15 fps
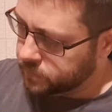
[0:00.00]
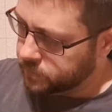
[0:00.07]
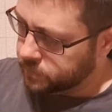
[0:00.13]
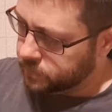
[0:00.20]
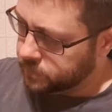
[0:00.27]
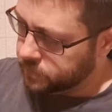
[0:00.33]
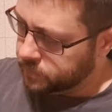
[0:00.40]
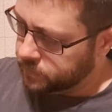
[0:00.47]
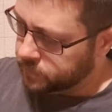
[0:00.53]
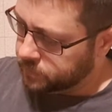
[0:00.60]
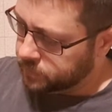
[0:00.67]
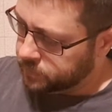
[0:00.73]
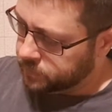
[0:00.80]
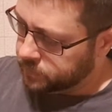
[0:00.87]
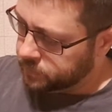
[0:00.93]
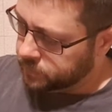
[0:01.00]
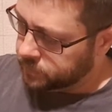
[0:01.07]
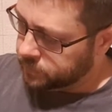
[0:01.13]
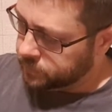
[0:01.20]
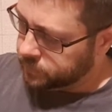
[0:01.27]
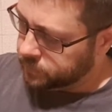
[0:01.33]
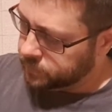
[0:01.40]

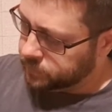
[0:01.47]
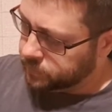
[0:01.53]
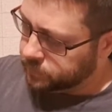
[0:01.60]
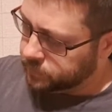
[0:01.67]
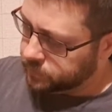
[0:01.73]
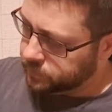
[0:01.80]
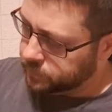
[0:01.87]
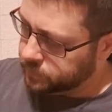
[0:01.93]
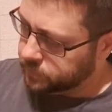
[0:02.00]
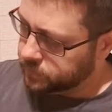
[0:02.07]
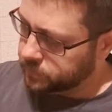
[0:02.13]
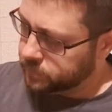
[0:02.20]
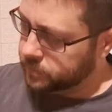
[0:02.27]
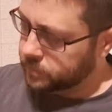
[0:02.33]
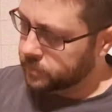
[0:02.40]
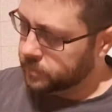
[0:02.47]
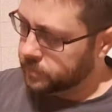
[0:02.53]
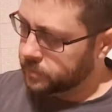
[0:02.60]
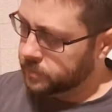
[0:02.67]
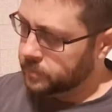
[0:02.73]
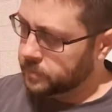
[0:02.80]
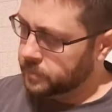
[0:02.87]

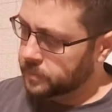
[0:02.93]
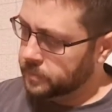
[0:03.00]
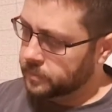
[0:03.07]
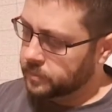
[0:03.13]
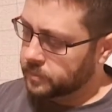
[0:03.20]
Nothing is said.